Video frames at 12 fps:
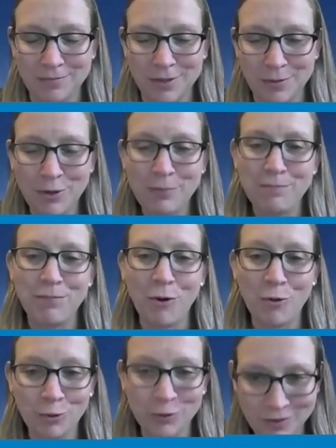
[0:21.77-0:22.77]
pretty
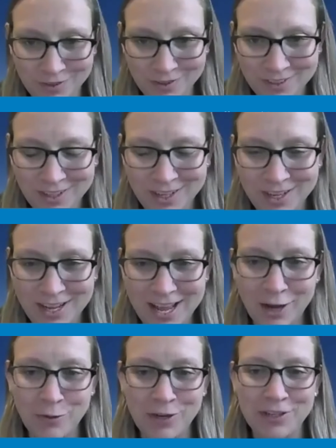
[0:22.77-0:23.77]
bold
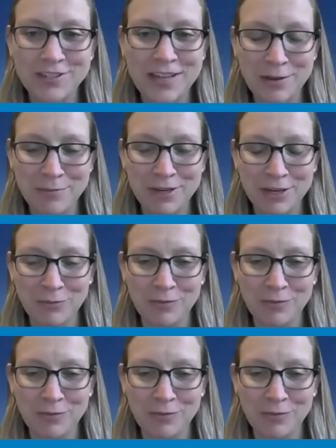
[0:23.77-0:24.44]
equity statement,